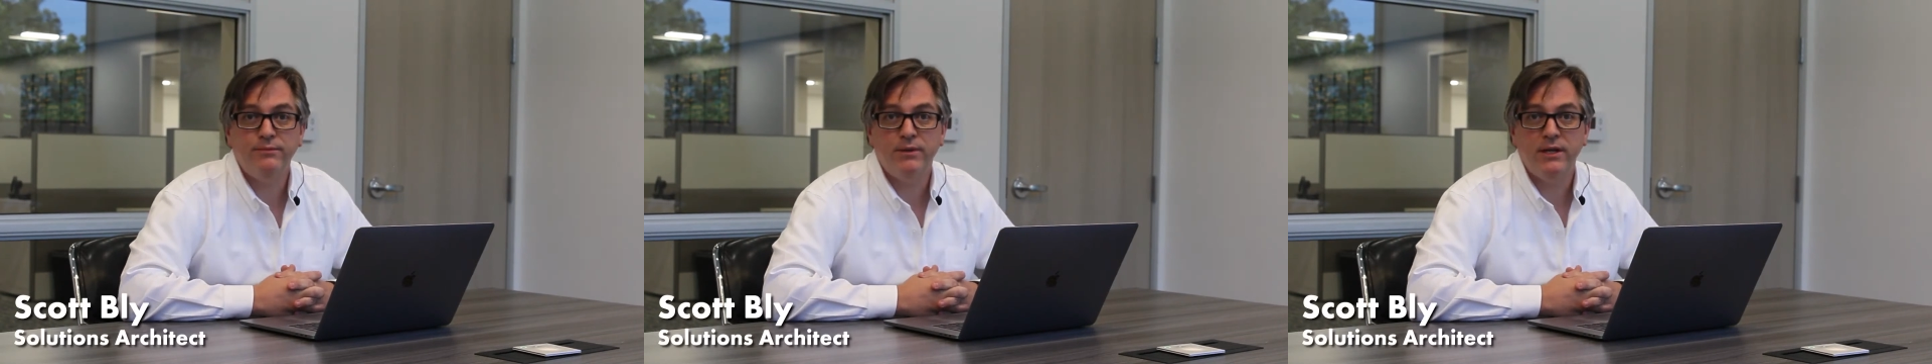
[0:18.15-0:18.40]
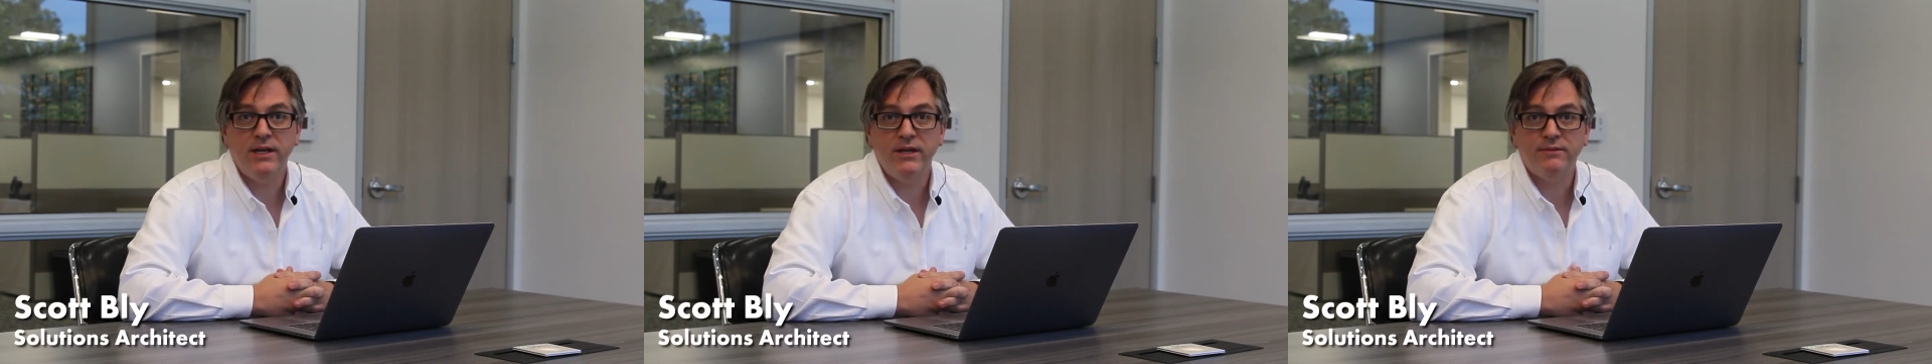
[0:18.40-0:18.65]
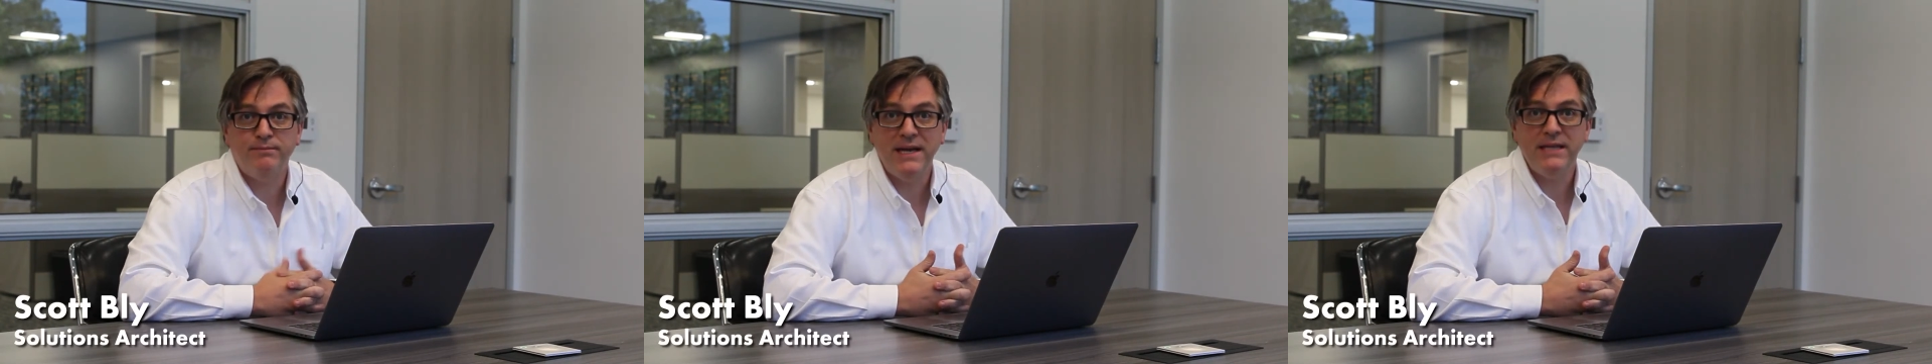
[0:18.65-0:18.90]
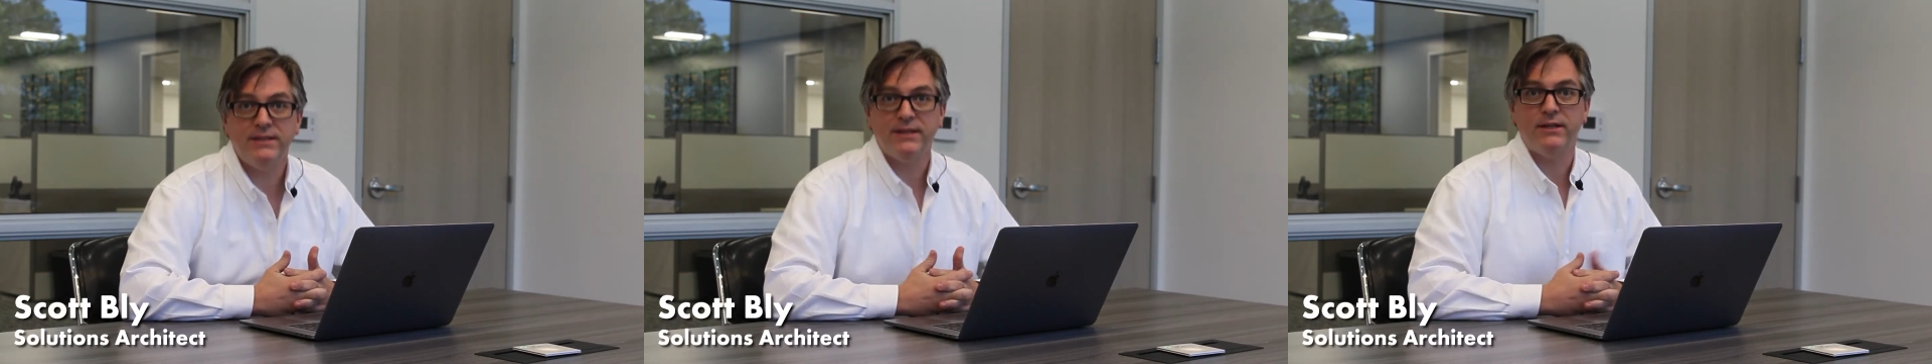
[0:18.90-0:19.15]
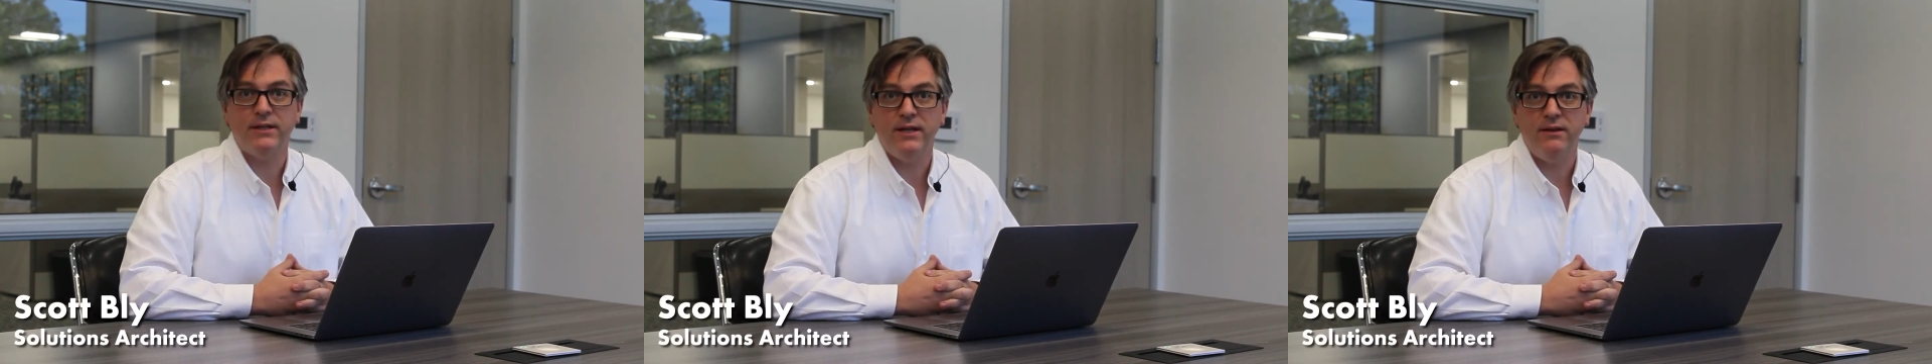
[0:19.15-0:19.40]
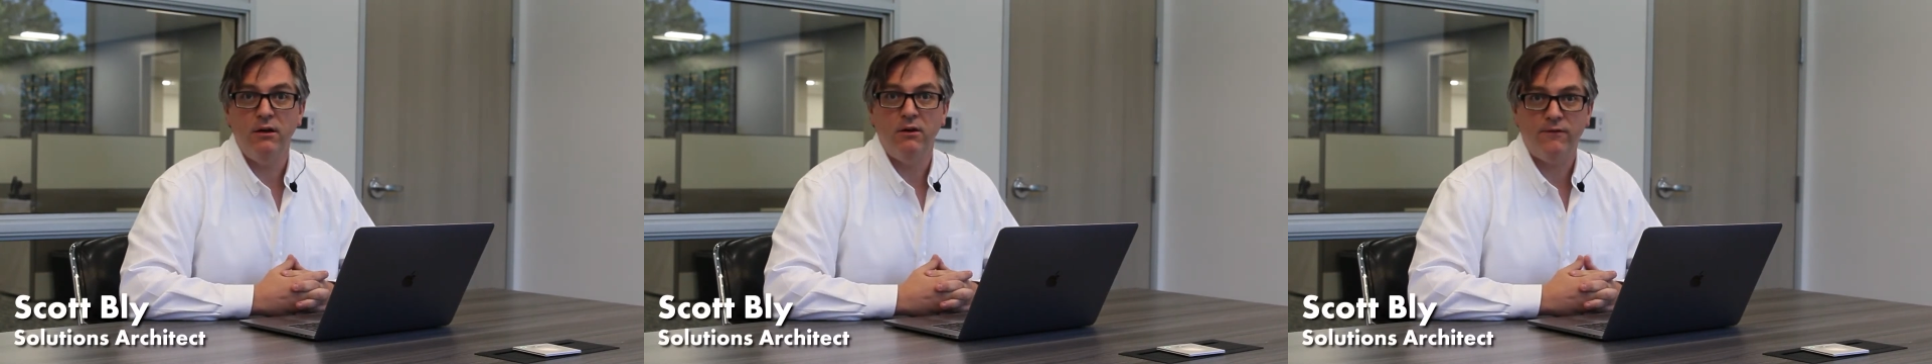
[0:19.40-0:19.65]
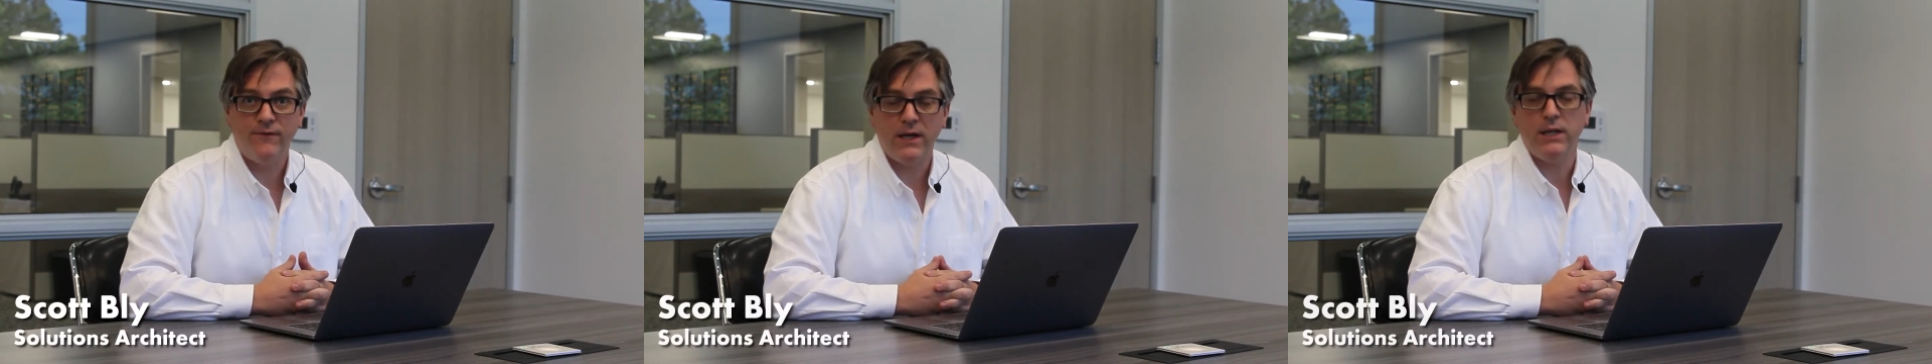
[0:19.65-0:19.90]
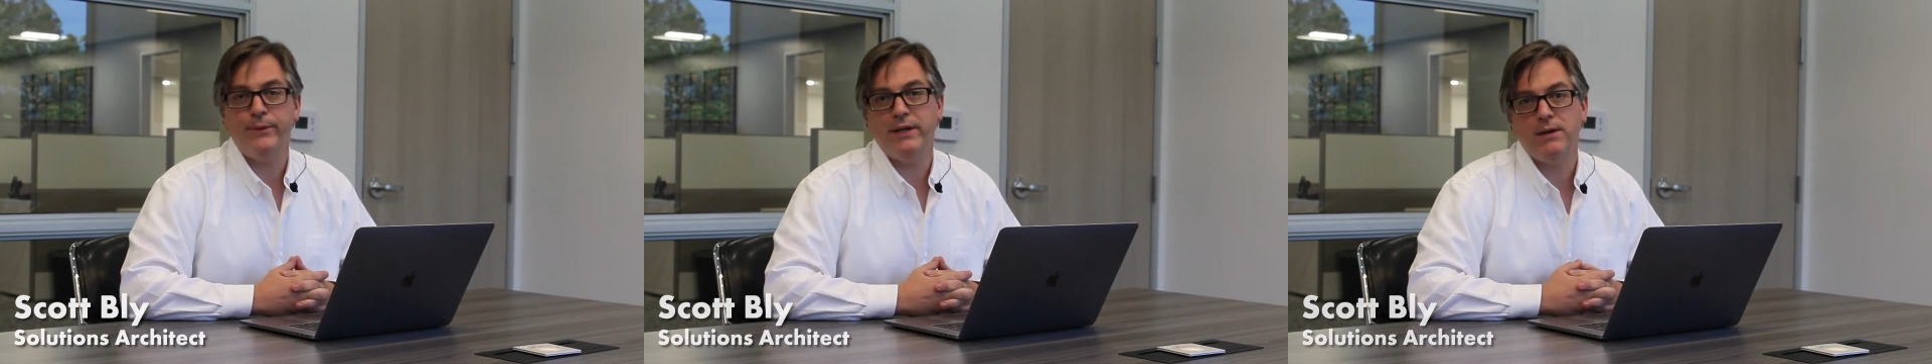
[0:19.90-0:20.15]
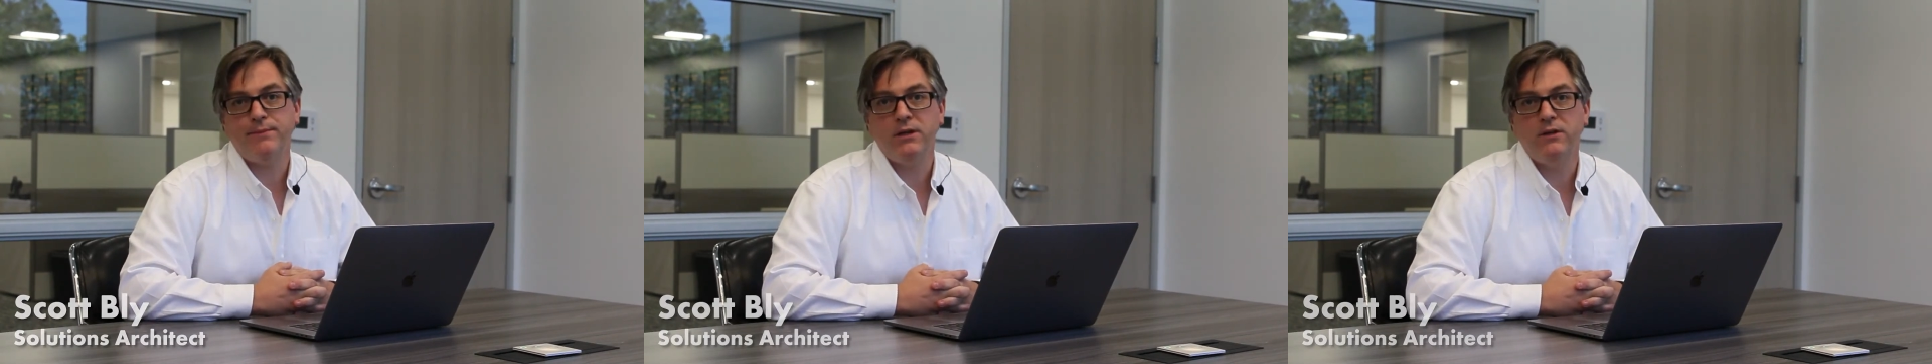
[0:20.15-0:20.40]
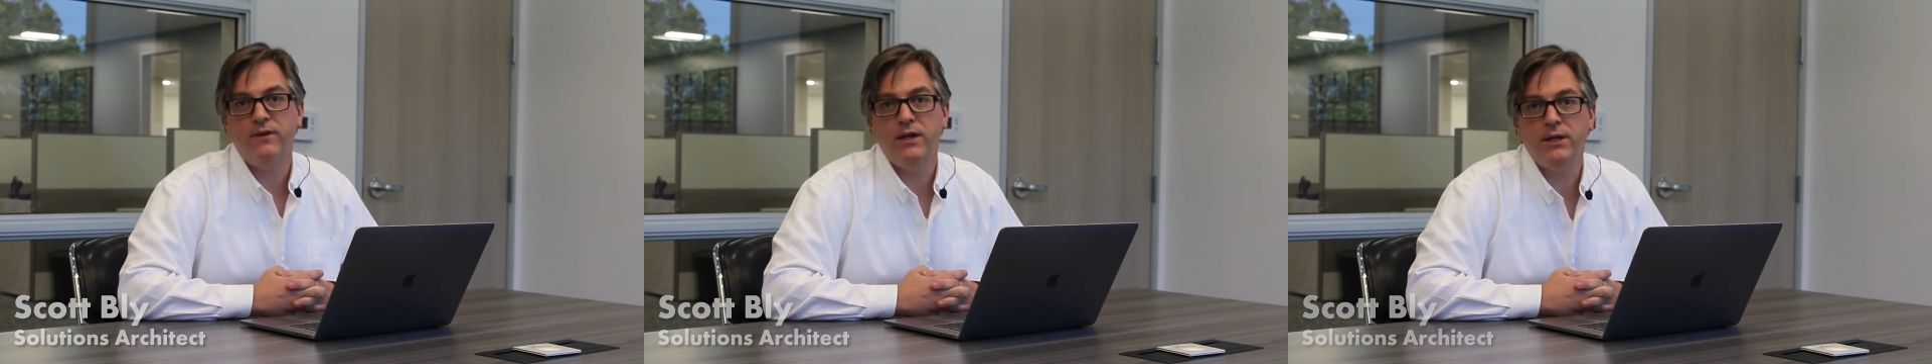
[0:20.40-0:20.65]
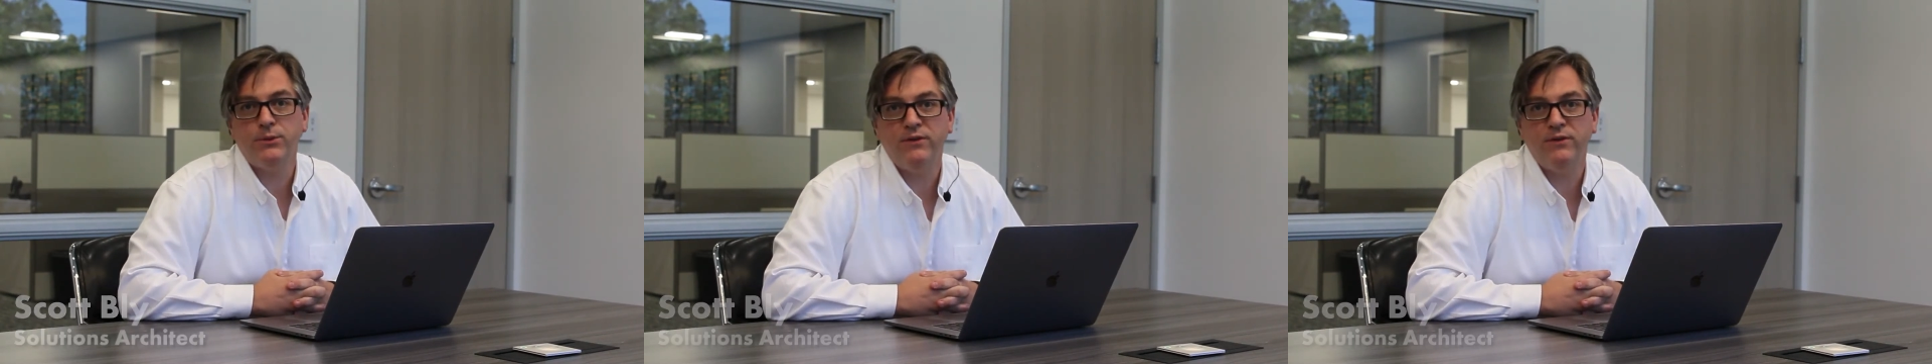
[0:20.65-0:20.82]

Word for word: but it is basically following up on the videos